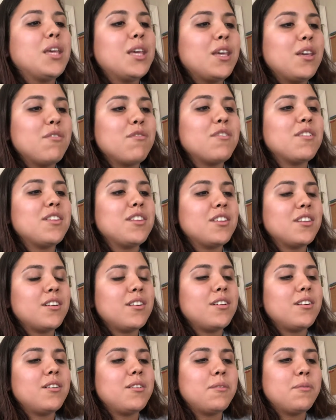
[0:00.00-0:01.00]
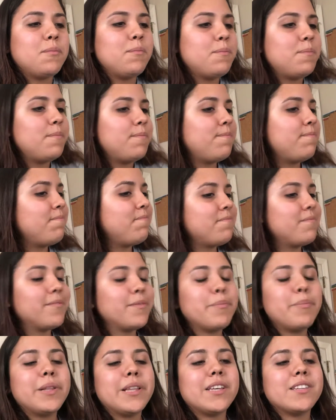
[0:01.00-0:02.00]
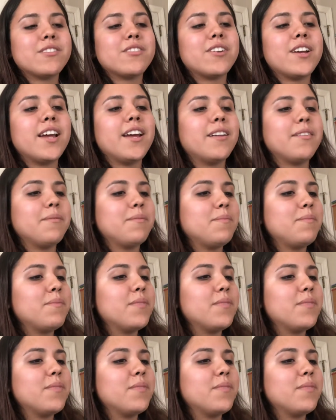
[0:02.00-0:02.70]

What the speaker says: even the place they're at